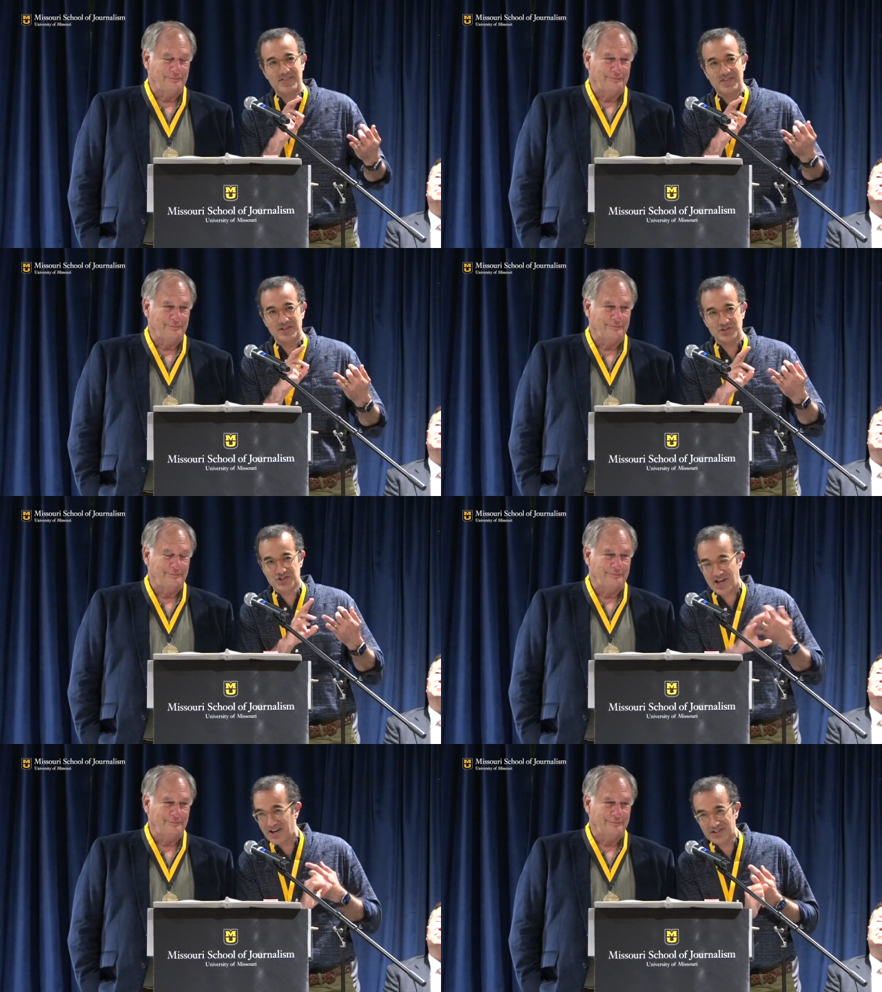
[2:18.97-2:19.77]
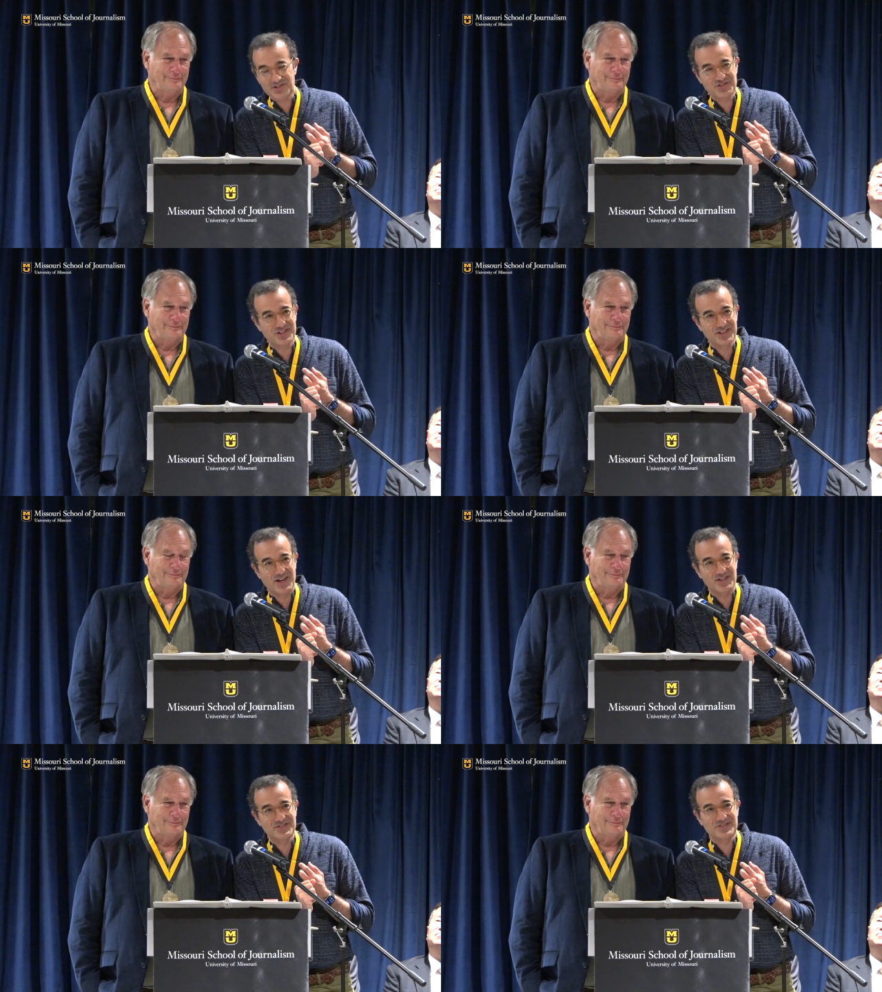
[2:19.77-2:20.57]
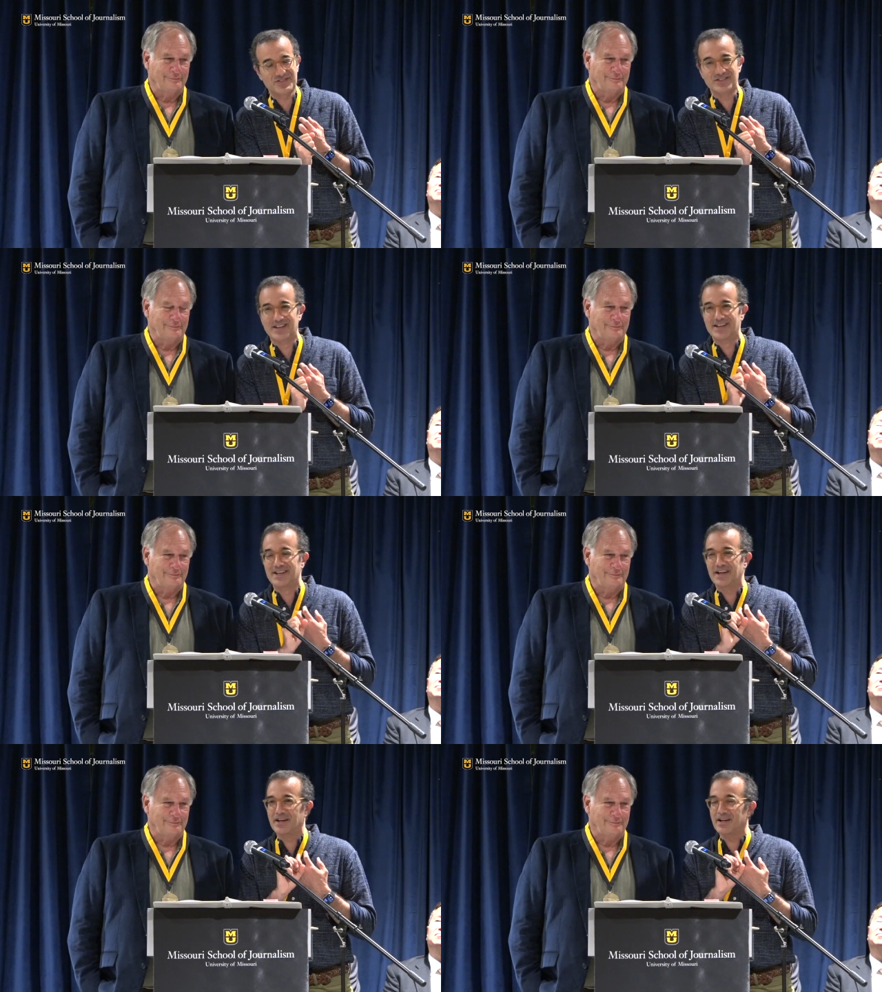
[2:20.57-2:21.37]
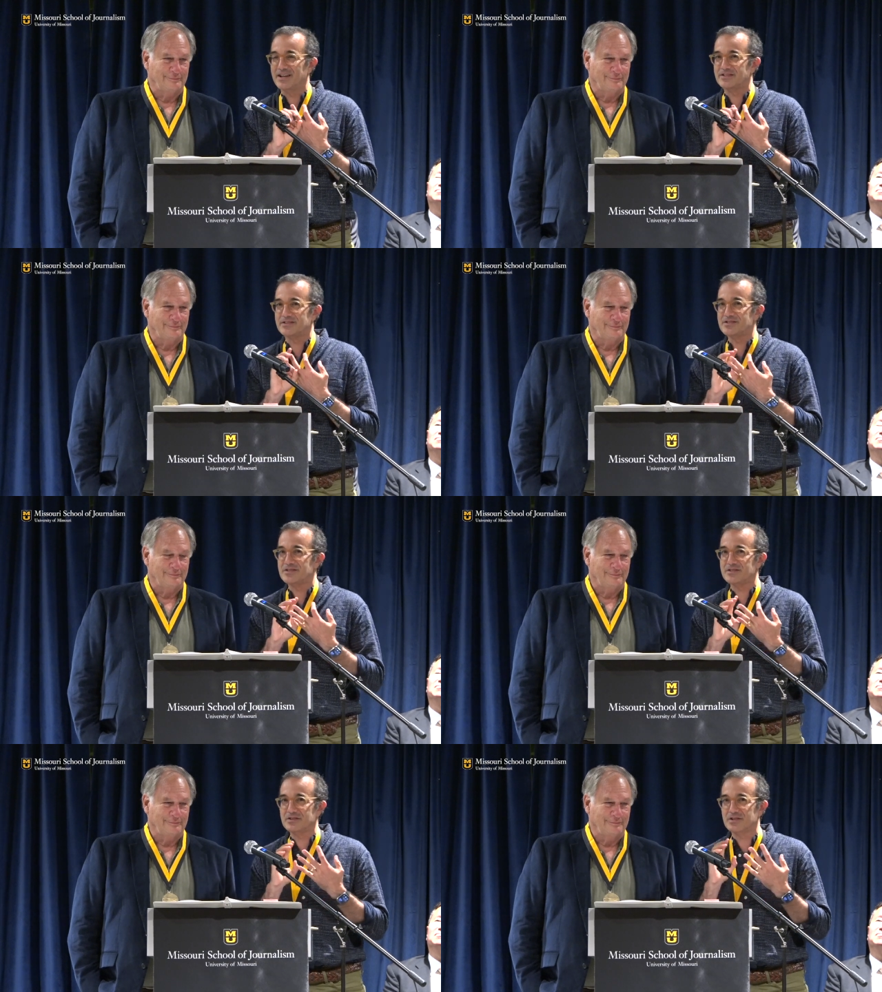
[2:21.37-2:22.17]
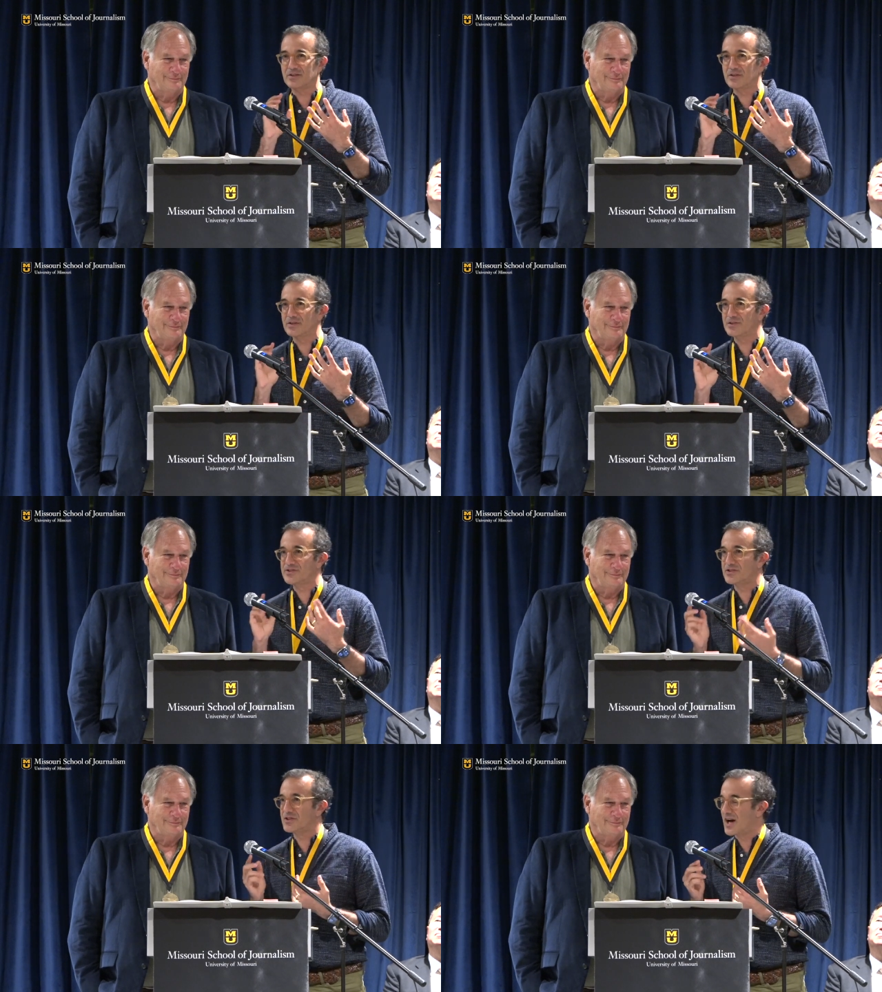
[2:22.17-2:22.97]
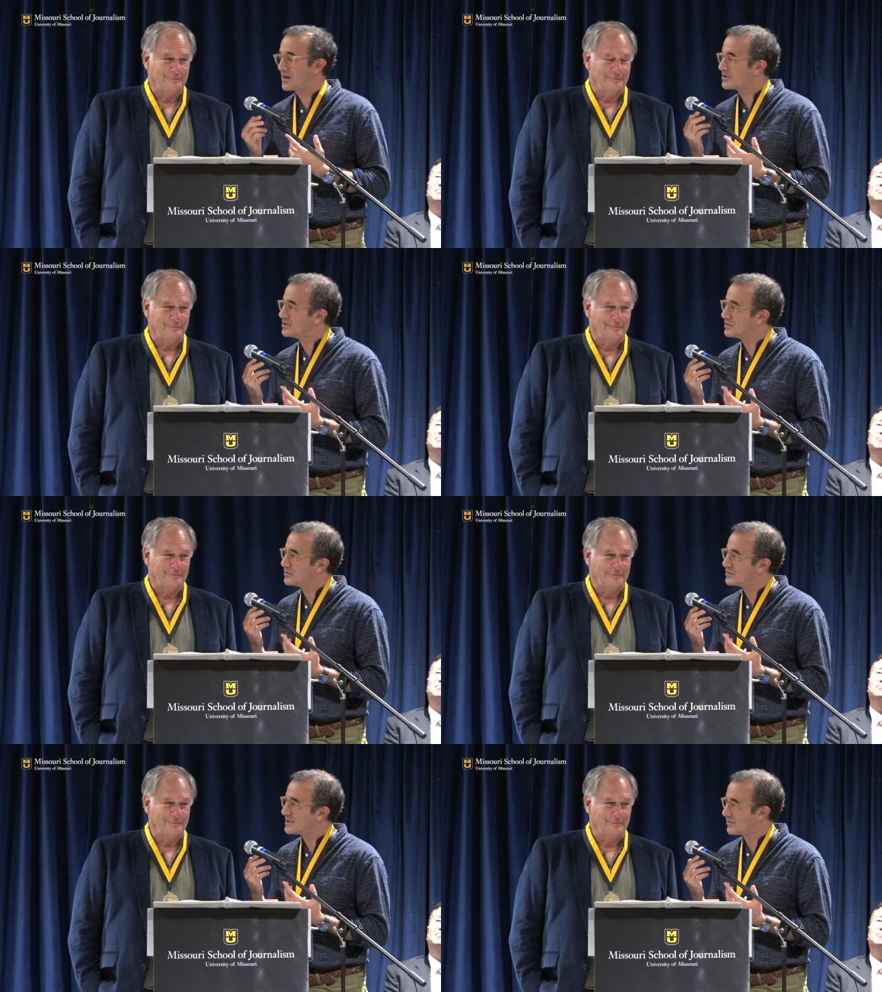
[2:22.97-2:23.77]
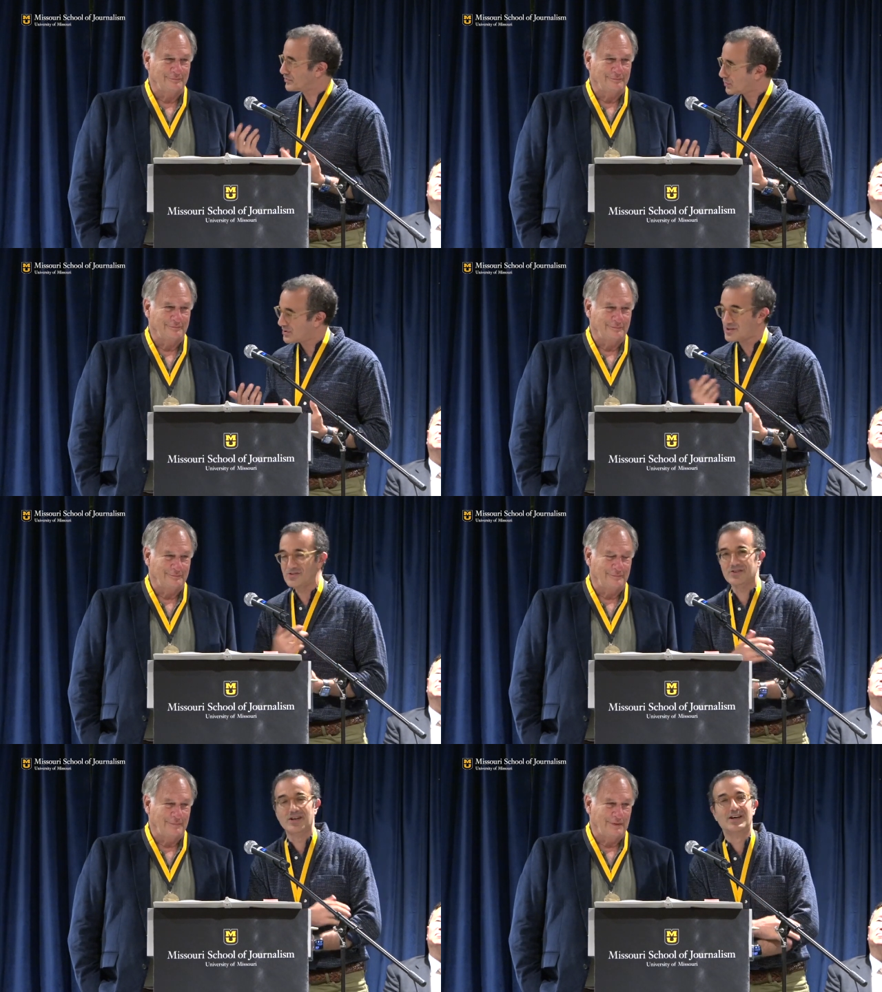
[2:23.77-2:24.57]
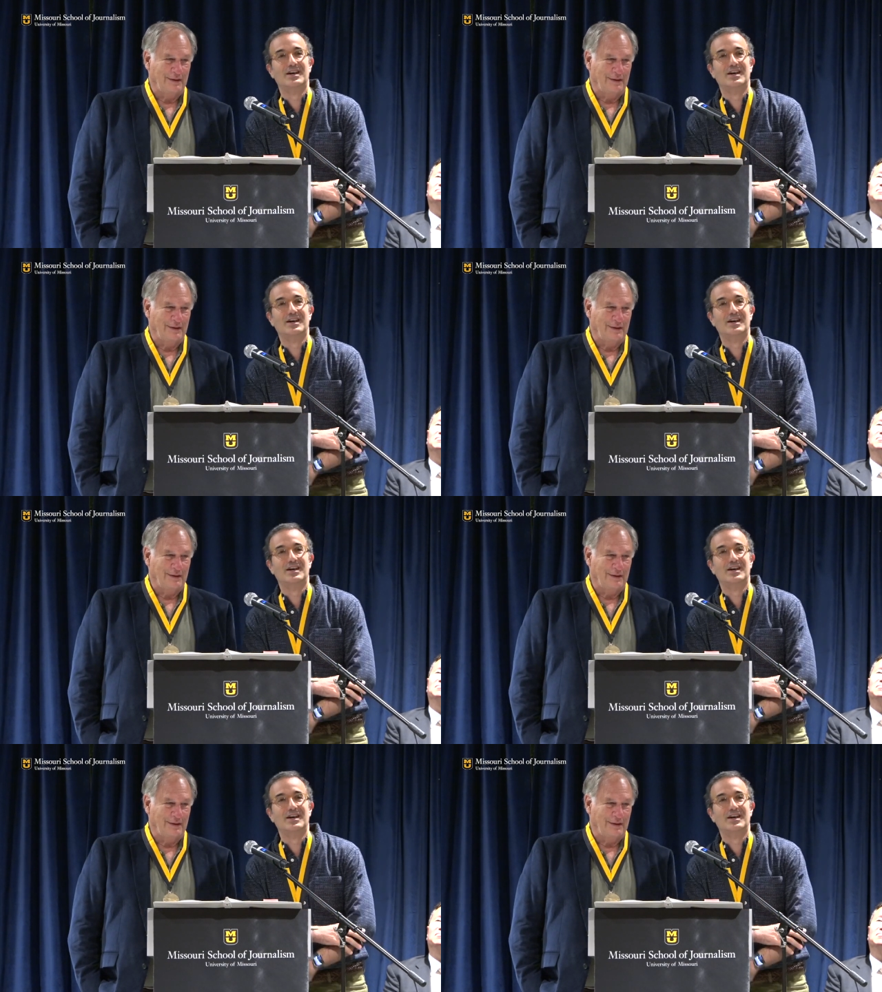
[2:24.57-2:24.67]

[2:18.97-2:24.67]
Speaker 1: and then challenge the guests, and I get to, to listen to how you tell stories,